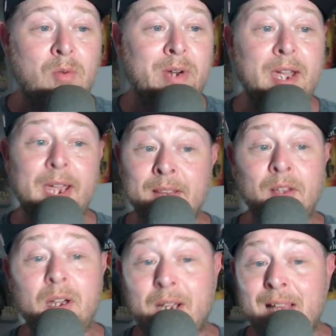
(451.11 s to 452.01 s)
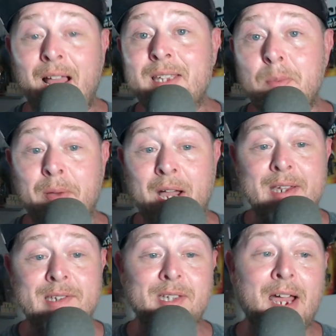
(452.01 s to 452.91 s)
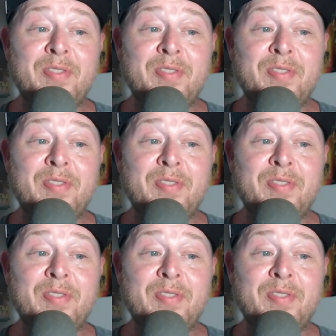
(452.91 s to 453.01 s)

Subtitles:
Okay? And look, I like the pikes.